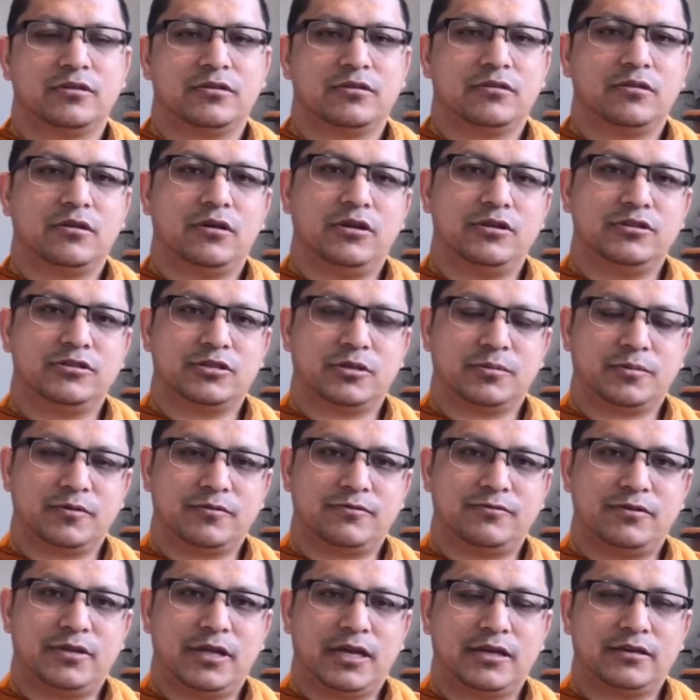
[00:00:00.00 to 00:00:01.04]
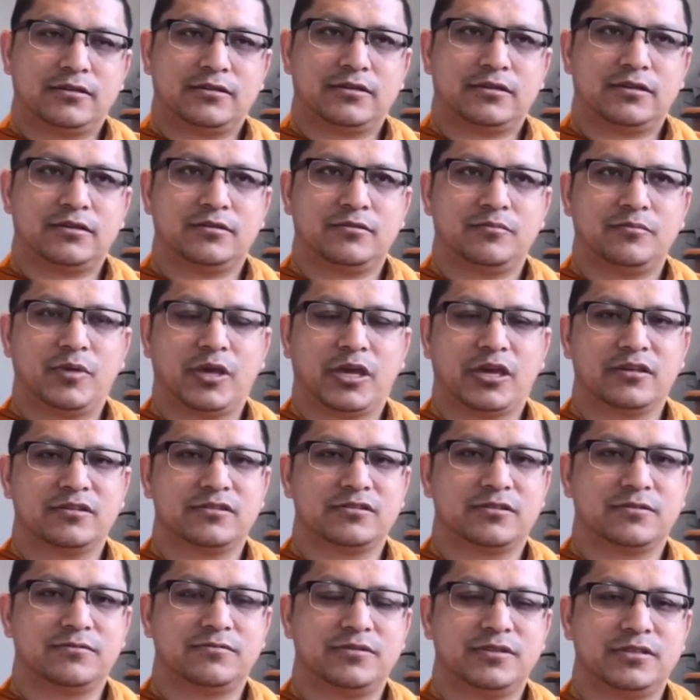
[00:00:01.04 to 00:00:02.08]
On top of that, because
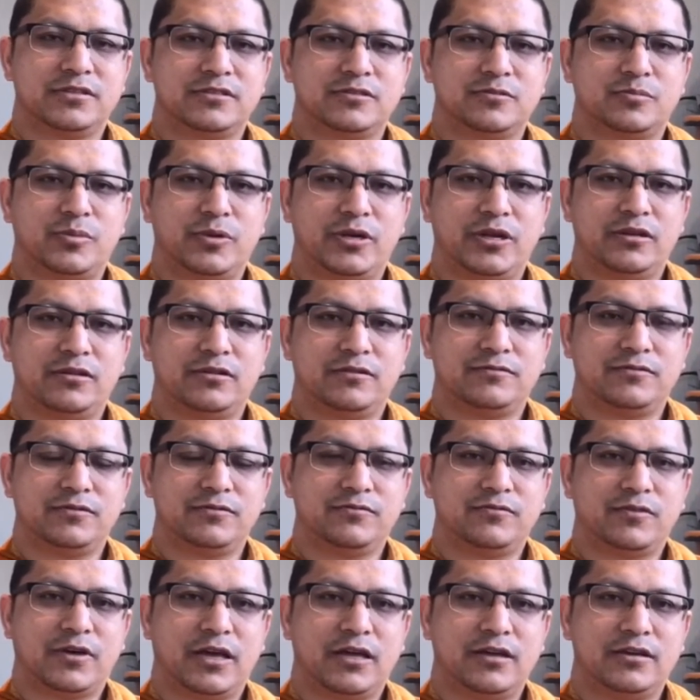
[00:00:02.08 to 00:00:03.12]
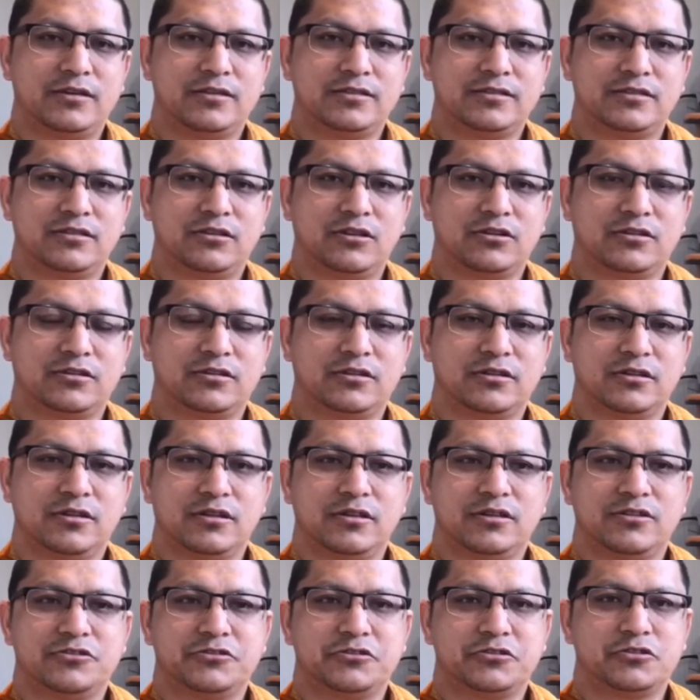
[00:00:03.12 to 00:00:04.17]
of the spread of the virus not
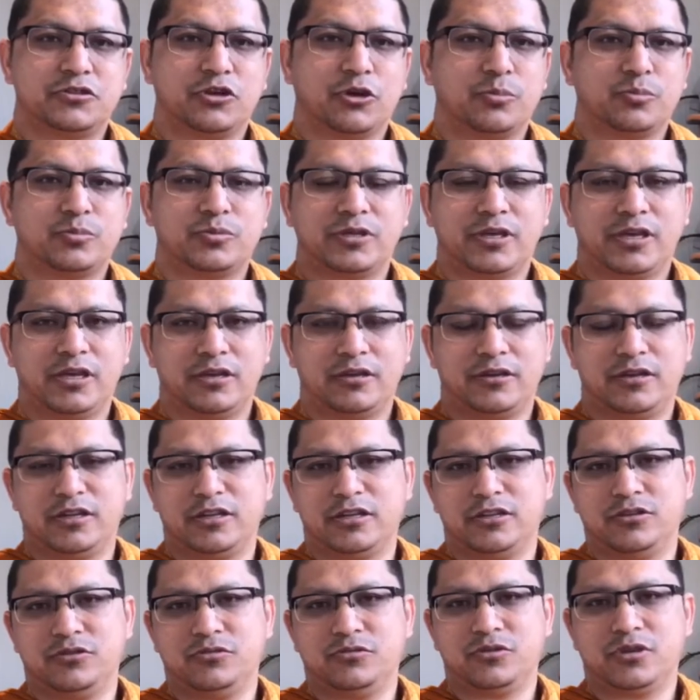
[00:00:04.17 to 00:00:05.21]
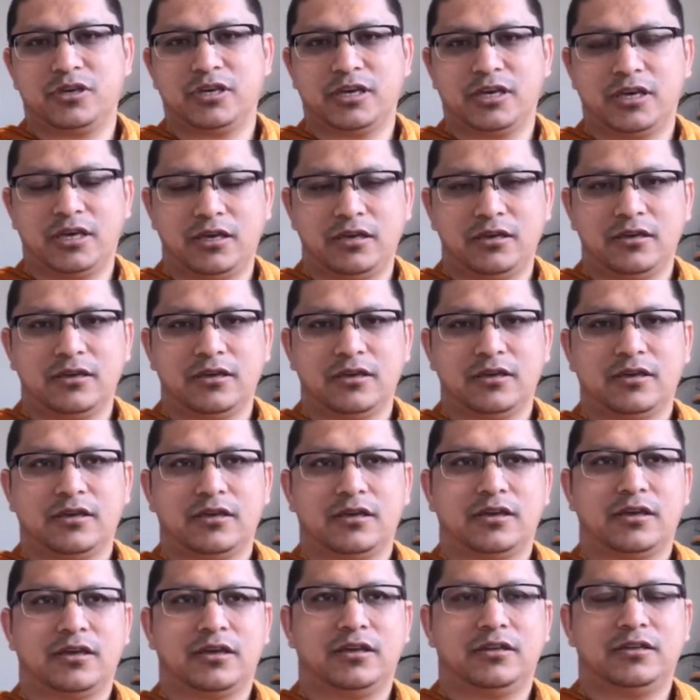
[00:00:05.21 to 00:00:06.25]
stopped here in the UK
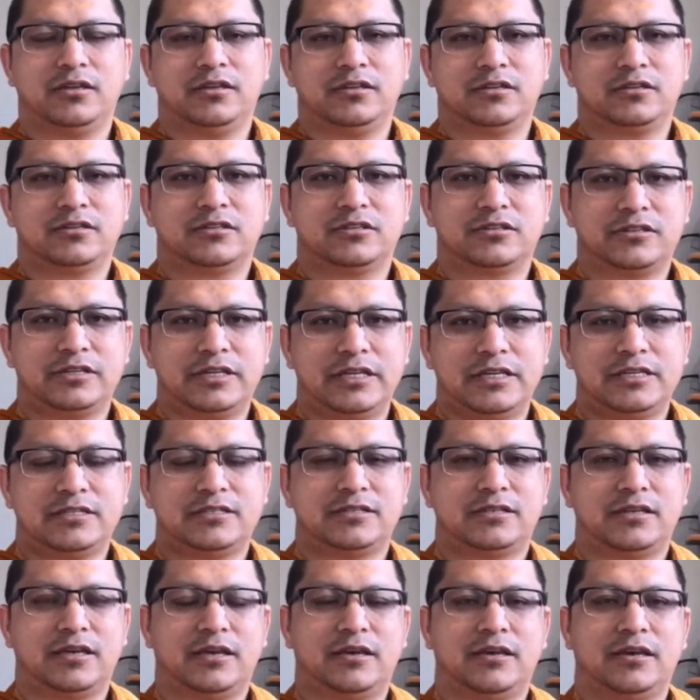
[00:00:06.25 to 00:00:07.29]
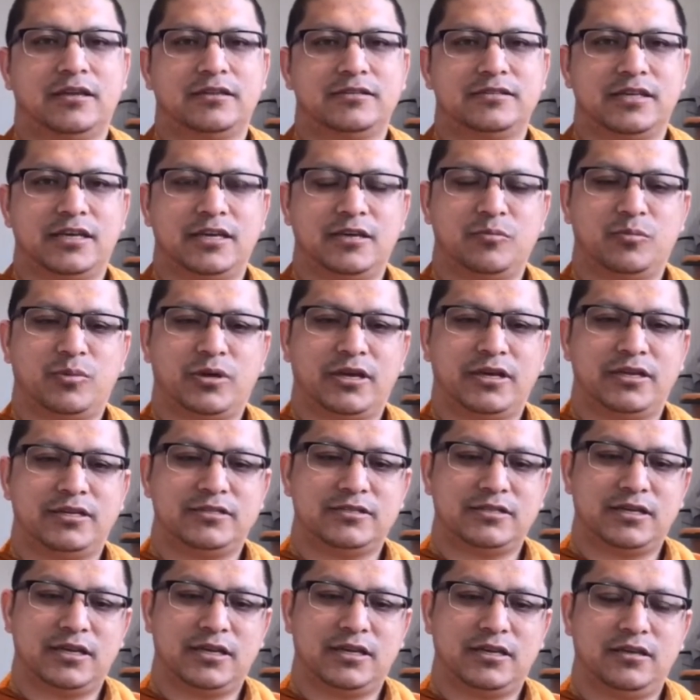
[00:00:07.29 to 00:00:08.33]
and increased day by
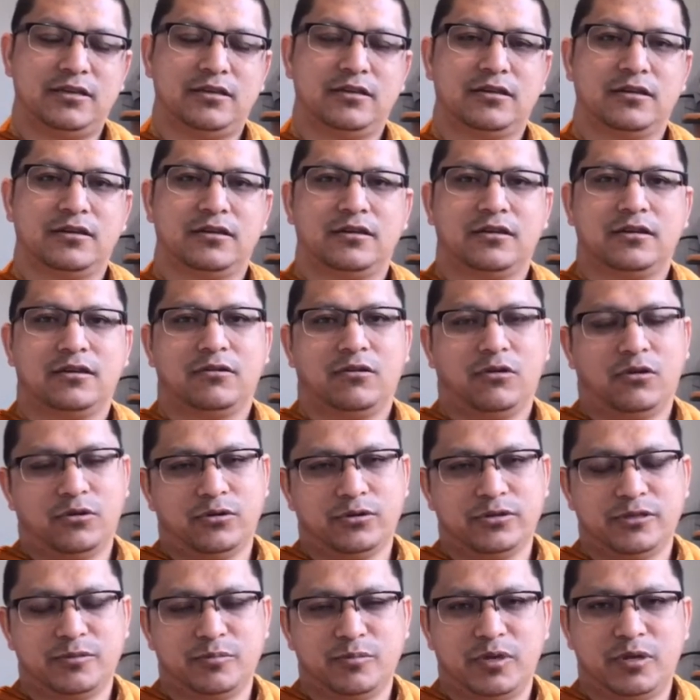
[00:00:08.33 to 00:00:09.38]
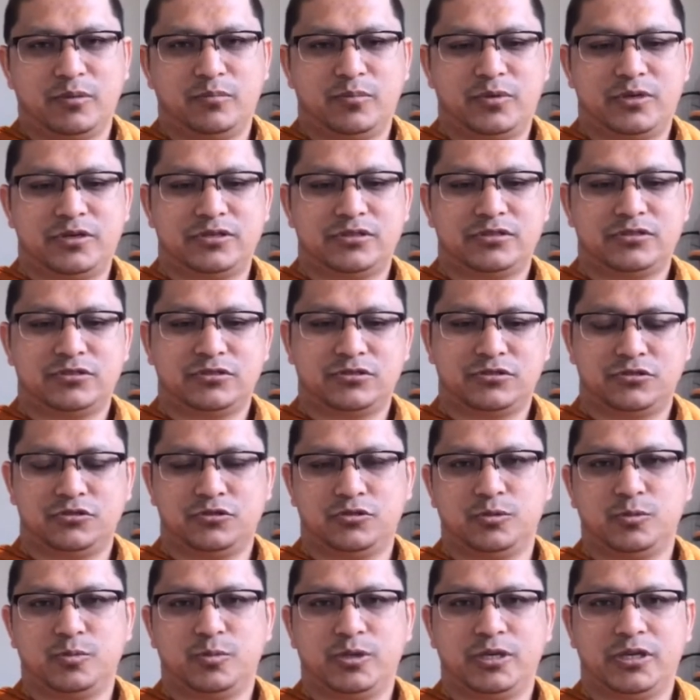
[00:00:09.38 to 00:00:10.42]
day, all the members
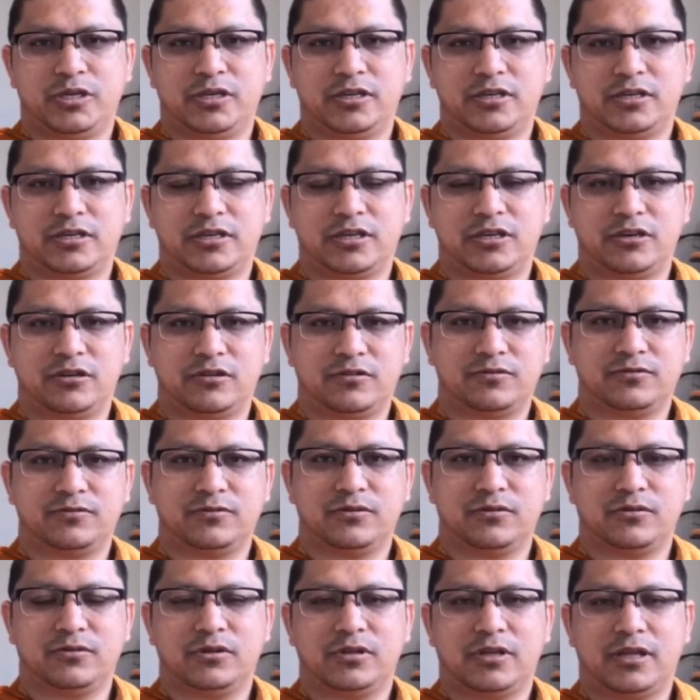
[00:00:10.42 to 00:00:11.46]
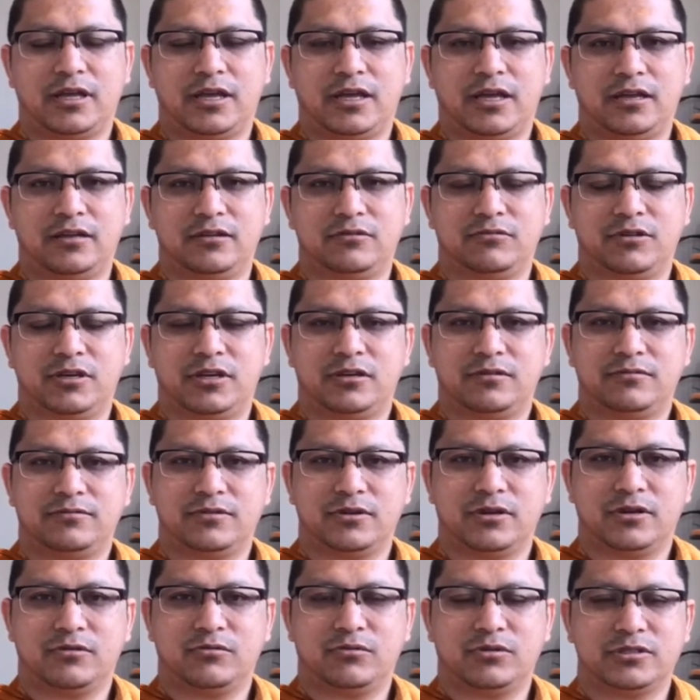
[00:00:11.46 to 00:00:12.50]
should be careful, and
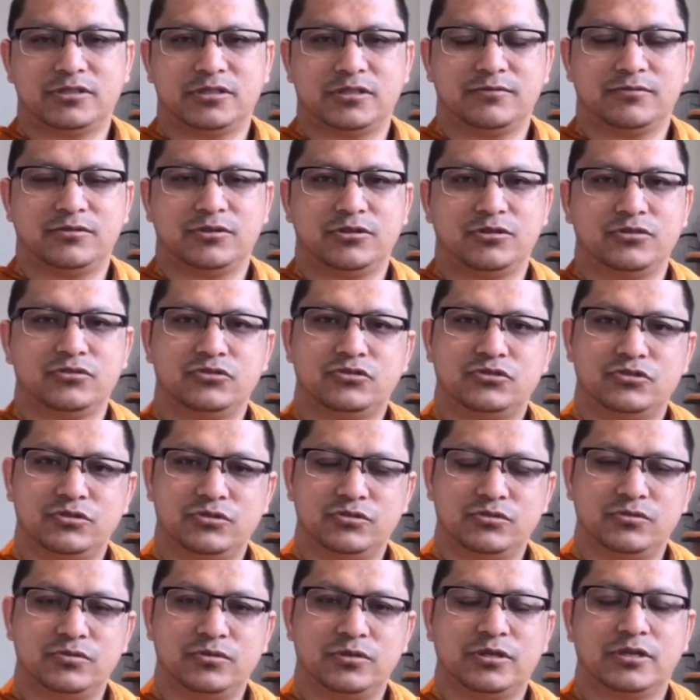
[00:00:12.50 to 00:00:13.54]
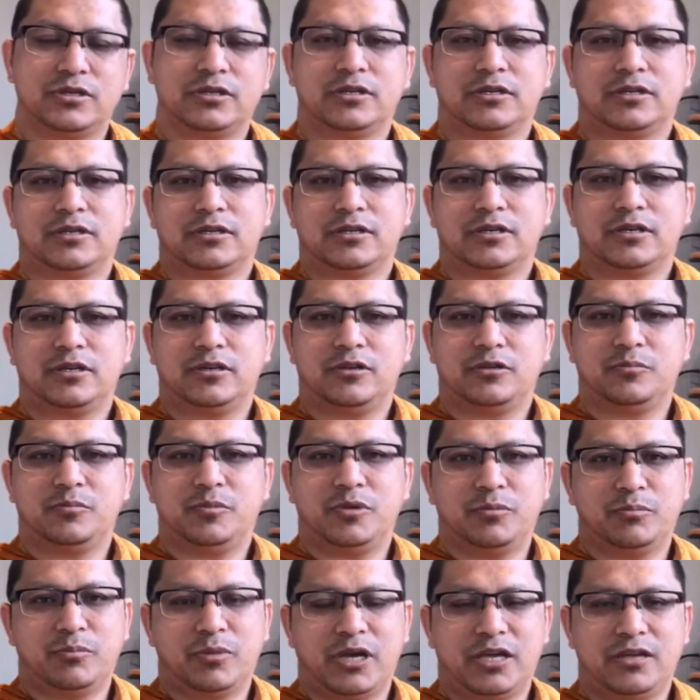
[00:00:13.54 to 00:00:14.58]
whatever you do,
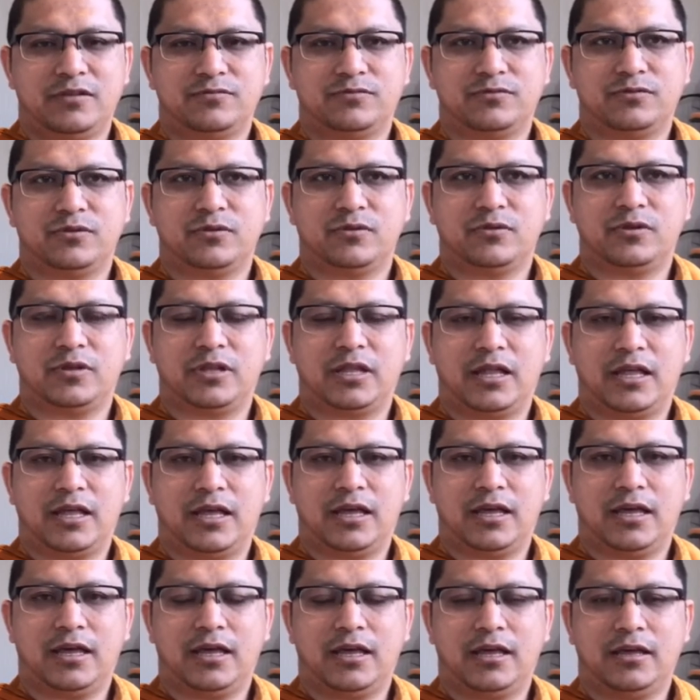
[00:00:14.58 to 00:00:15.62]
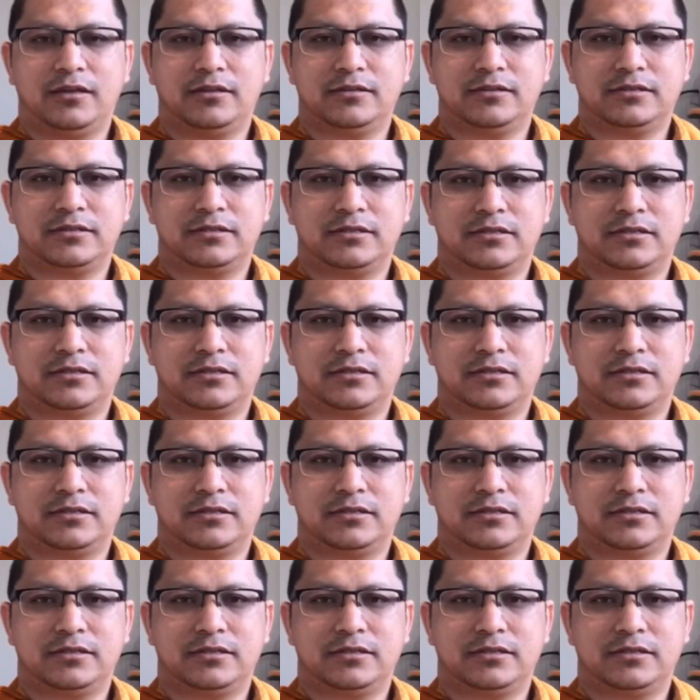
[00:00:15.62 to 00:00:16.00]
be mindful and